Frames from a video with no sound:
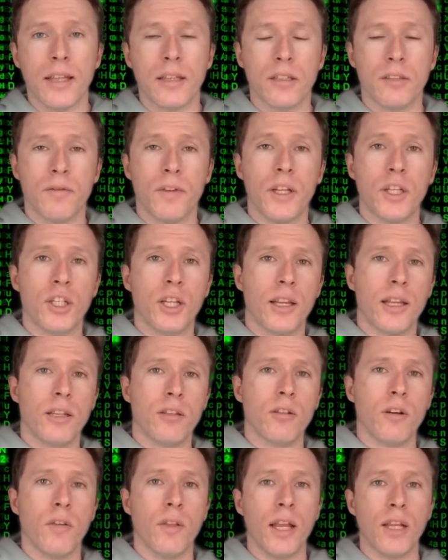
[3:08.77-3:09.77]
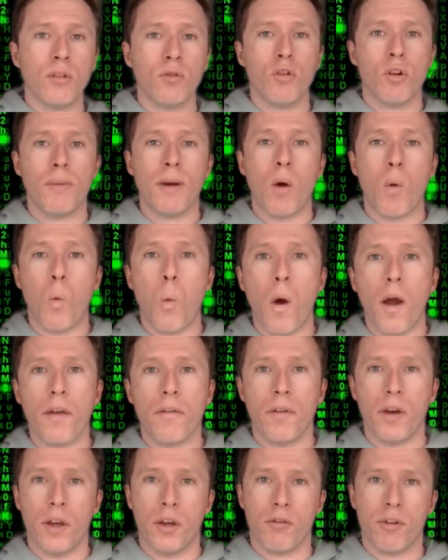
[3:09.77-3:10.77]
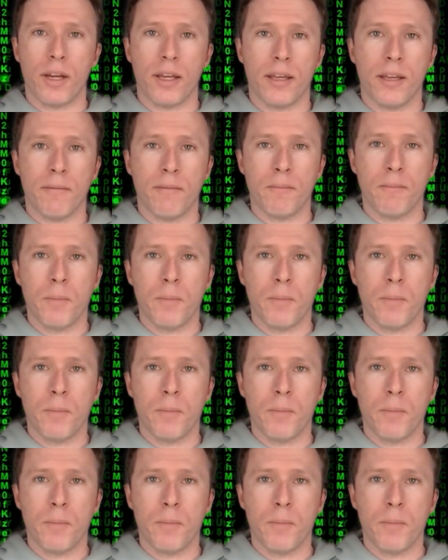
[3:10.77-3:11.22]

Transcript: Finishing things off, let's talk about Wi Fi cracking.